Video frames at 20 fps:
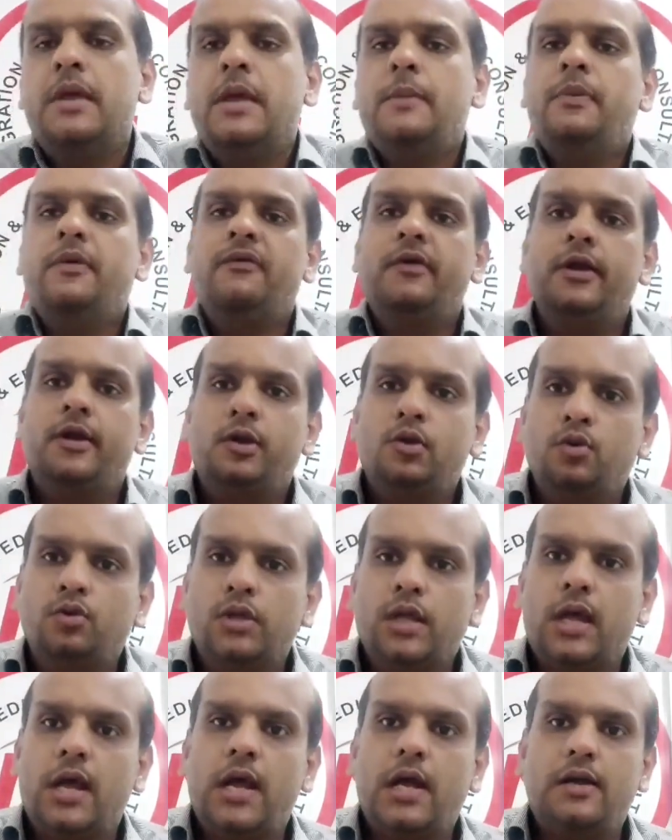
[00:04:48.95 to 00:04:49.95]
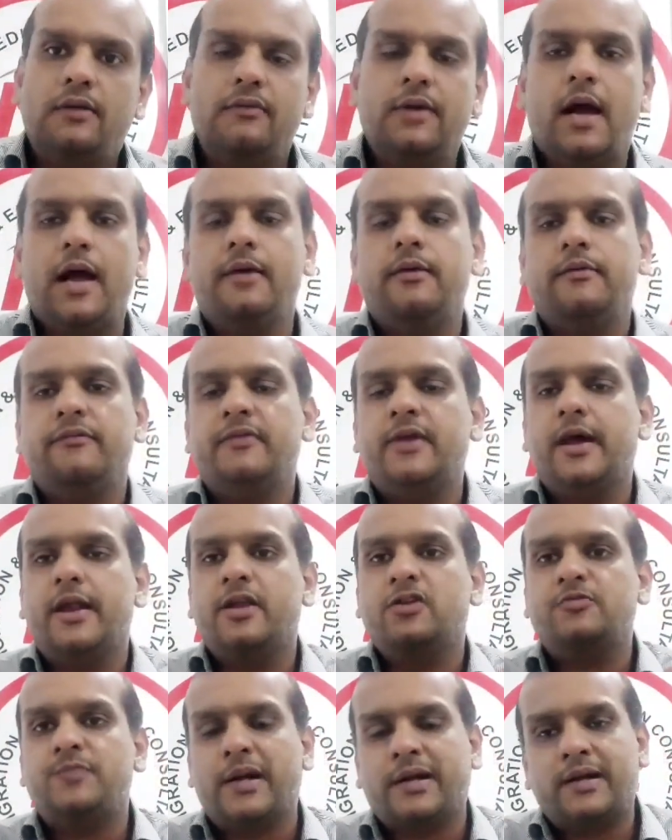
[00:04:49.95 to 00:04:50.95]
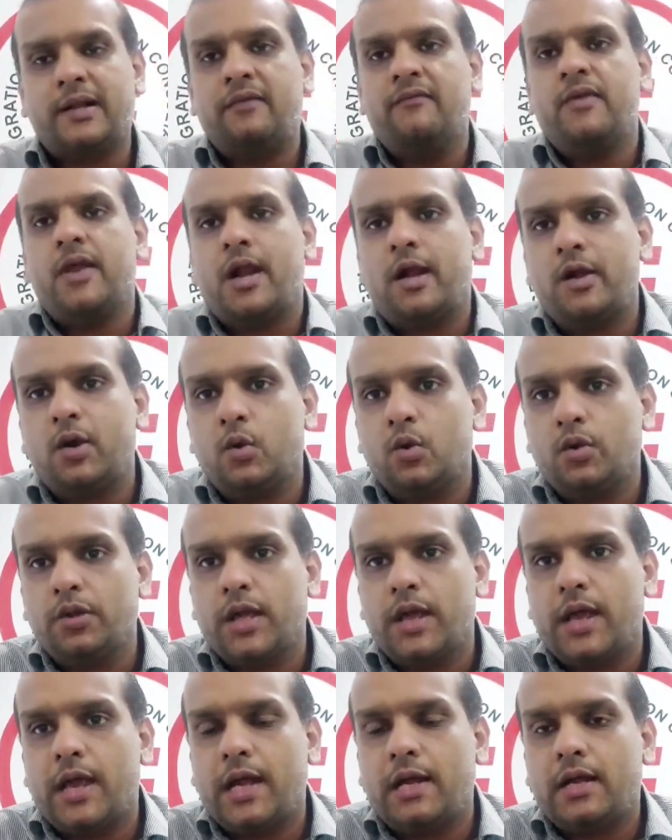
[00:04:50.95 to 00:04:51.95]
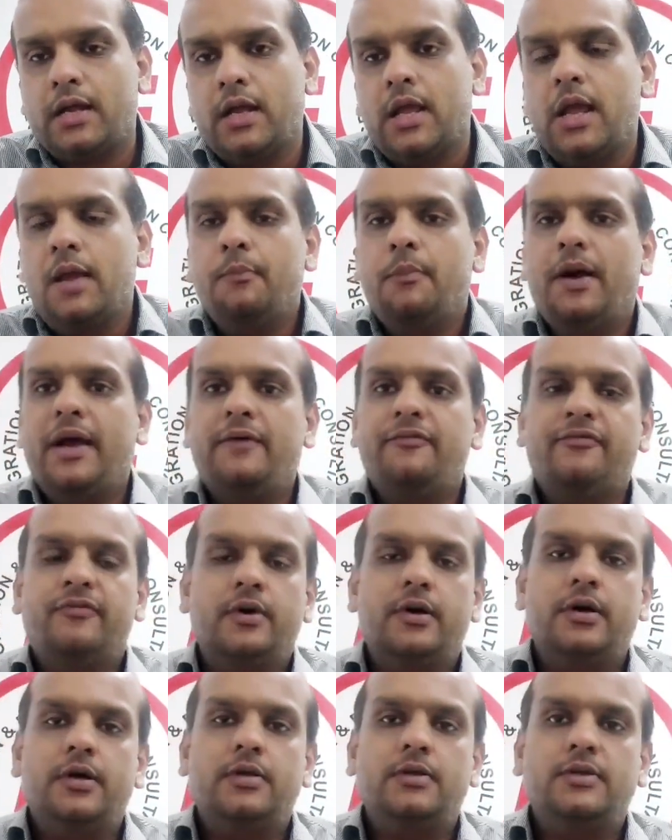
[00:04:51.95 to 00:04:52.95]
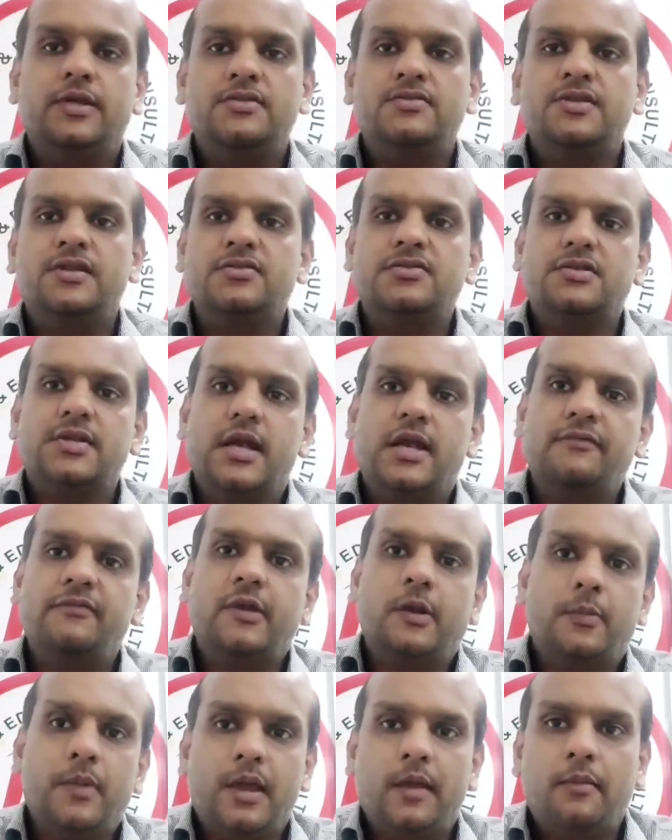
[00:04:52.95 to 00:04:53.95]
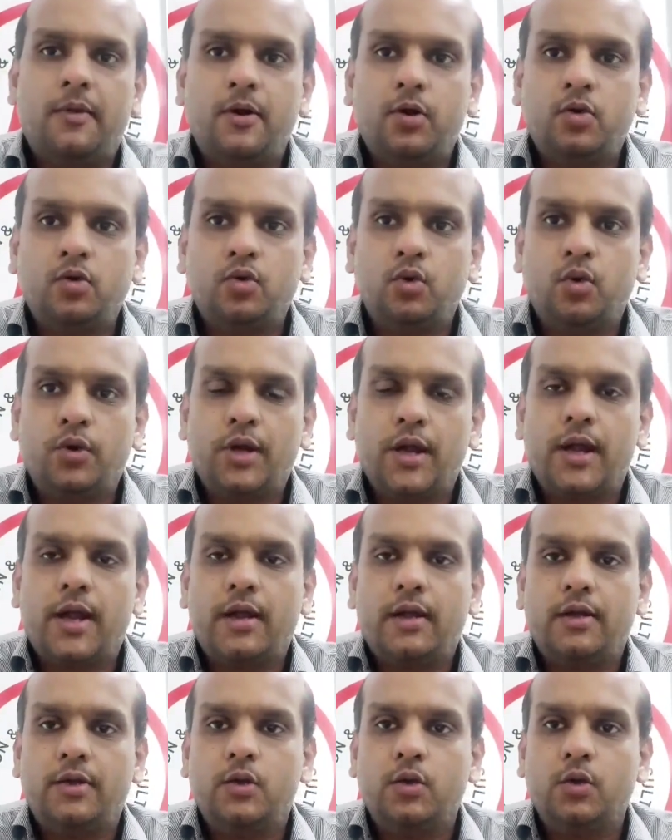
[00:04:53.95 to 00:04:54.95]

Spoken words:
Maybe we'll do that. We are expecting we can do that by this date. We'll be able to do